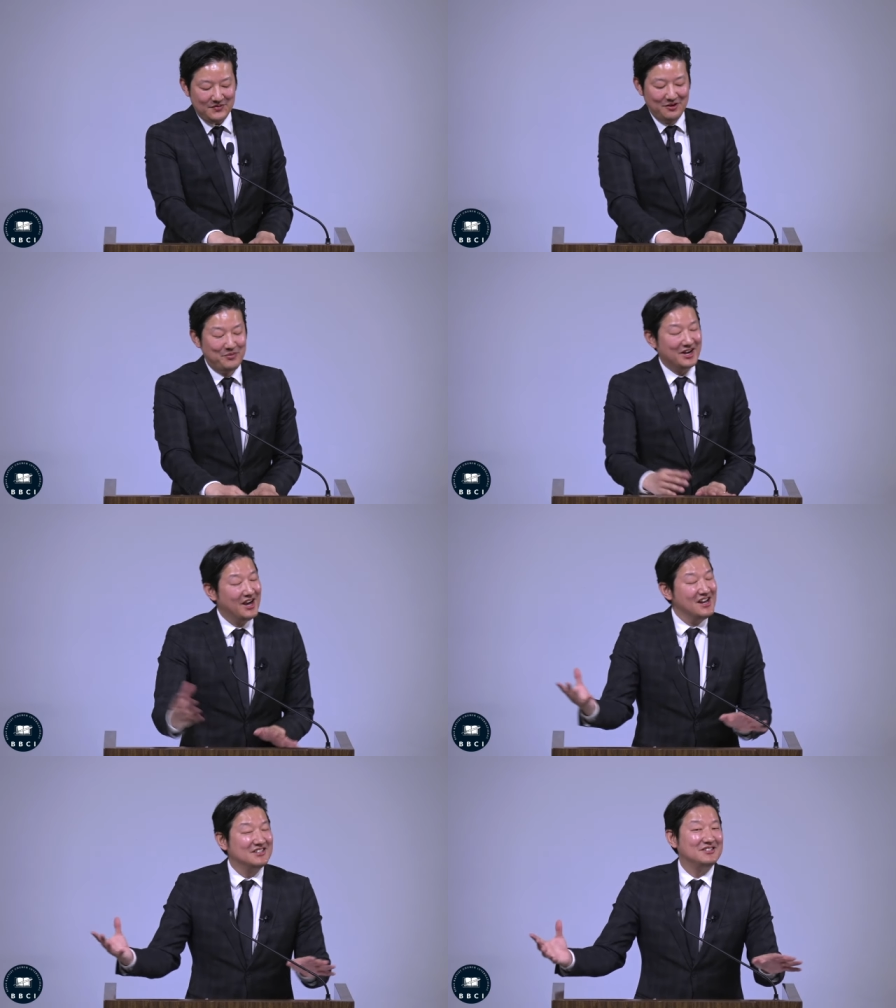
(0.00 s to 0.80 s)
But
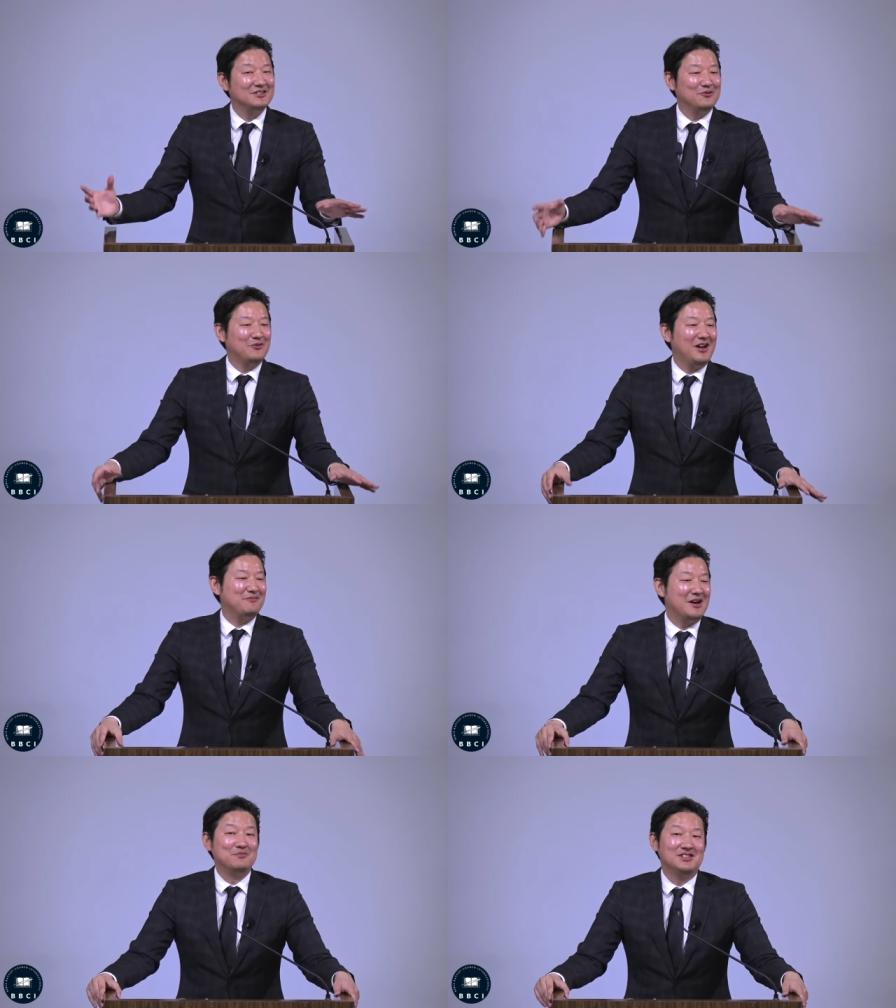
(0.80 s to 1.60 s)
us, we have
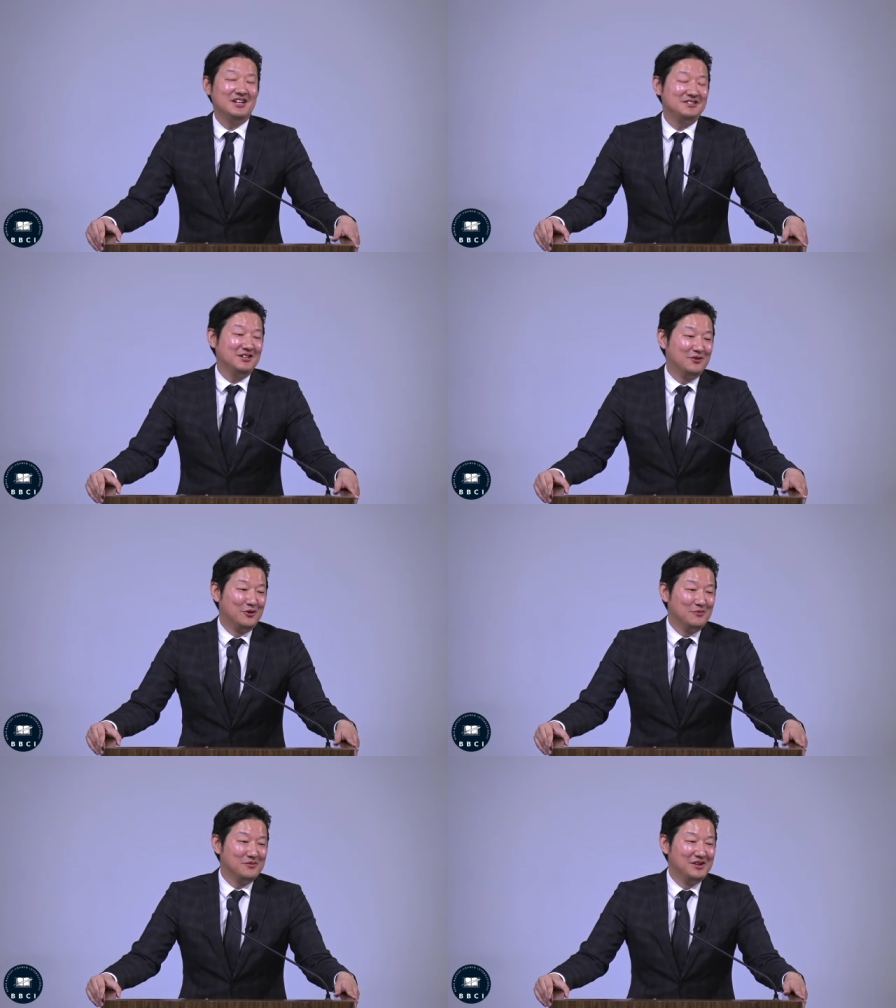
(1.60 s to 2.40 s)
that blessed
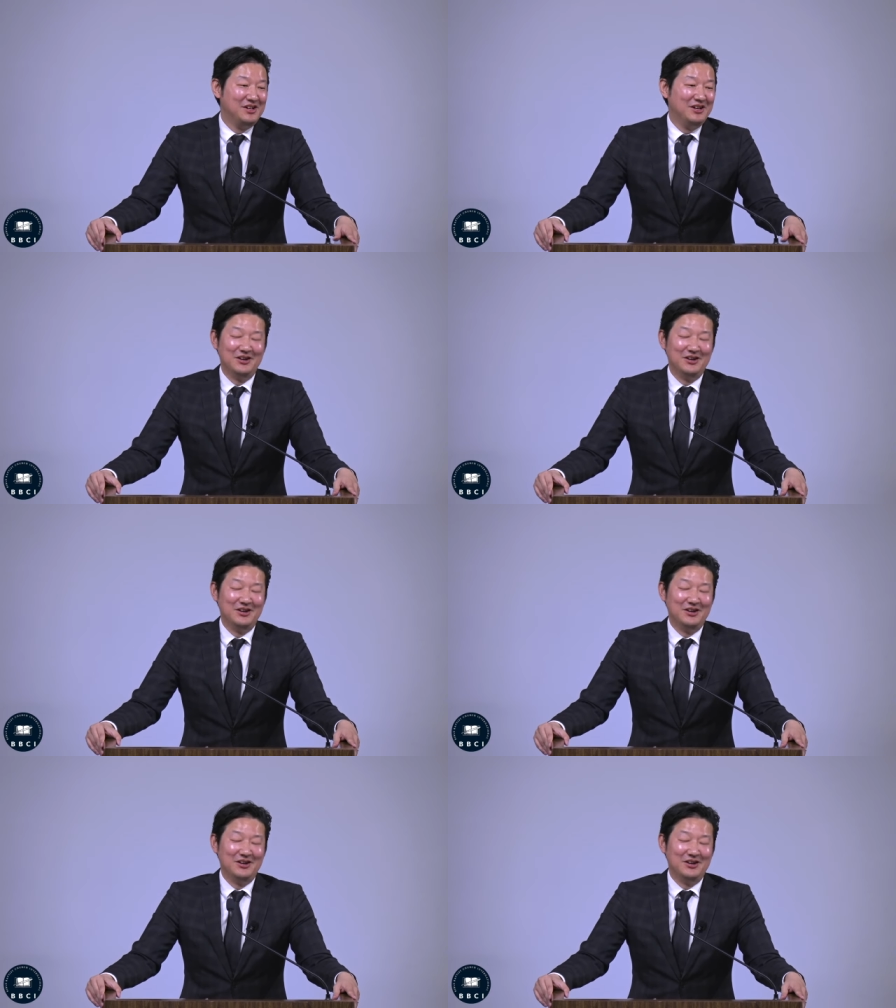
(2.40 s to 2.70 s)
hope. Amen.